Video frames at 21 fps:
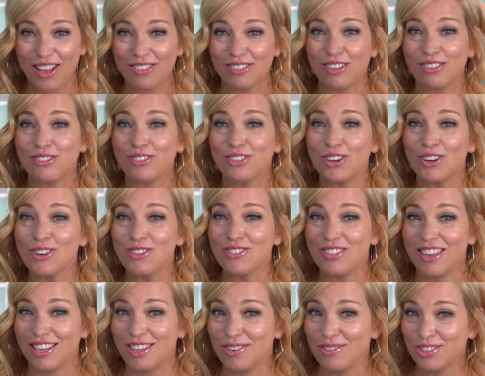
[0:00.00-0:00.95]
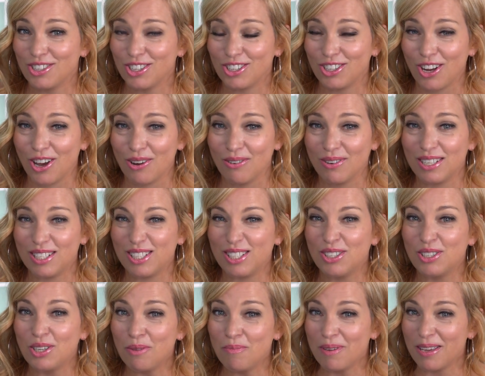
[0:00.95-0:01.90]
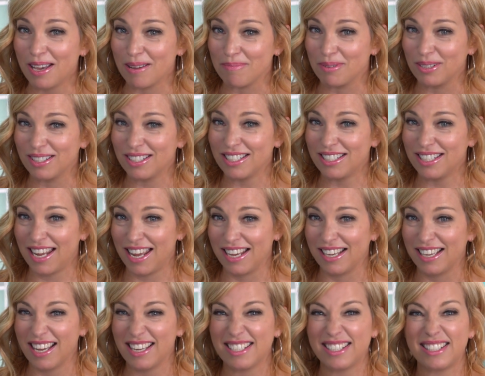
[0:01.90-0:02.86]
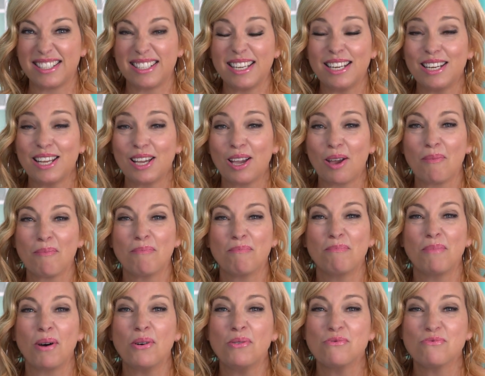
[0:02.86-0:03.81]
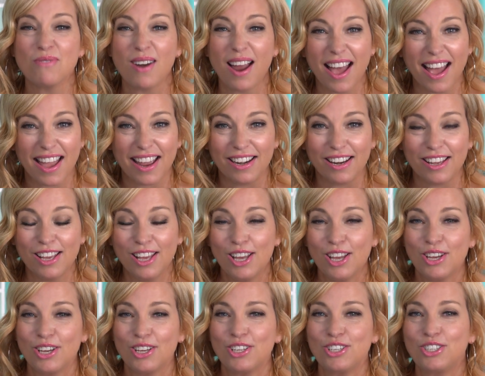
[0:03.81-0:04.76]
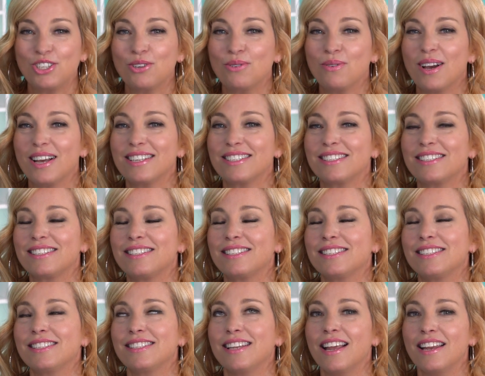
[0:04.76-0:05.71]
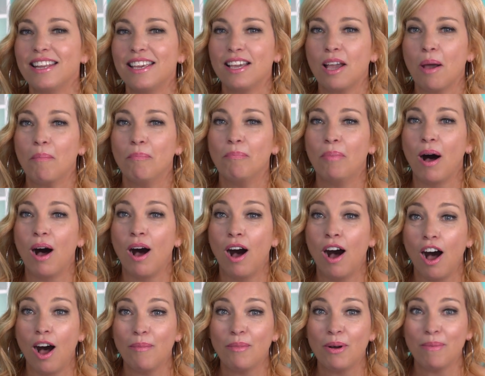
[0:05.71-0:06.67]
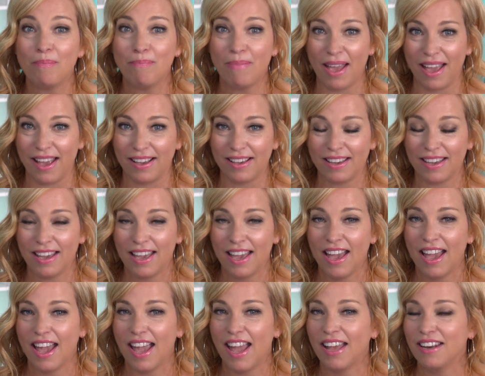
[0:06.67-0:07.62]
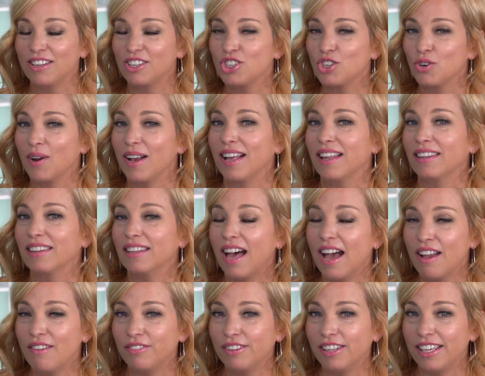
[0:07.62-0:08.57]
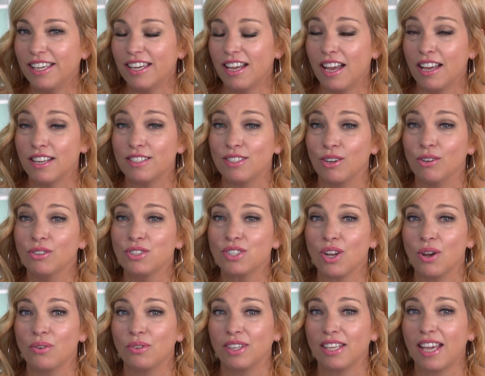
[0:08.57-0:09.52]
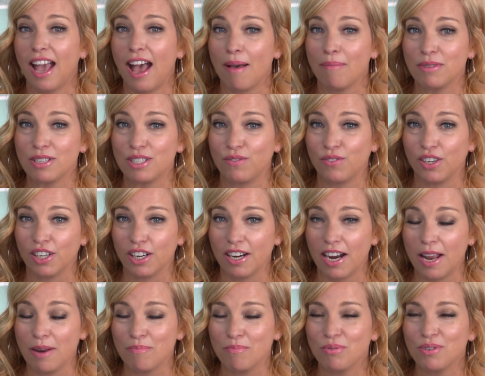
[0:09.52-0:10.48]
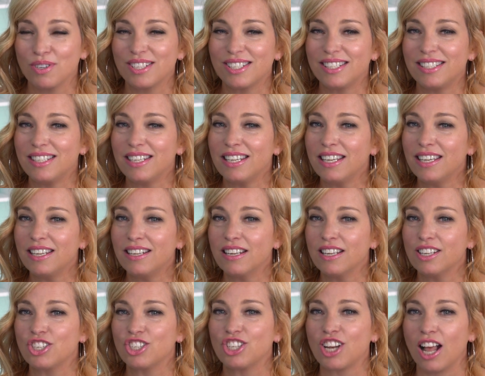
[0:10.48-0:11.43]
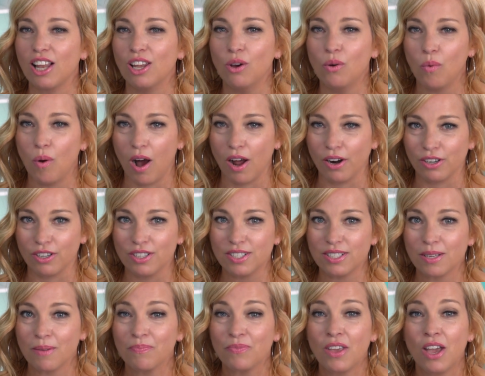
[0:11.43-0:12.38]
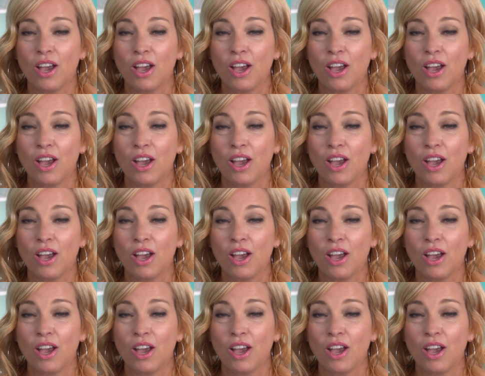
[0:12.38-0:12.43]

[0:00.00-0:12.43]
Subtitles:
The third thing you should know is you'll be able to take a scenic boat ride to a stunning Bahama bank and enjoy a lively, adults-only atmosphere and pristine shallow waters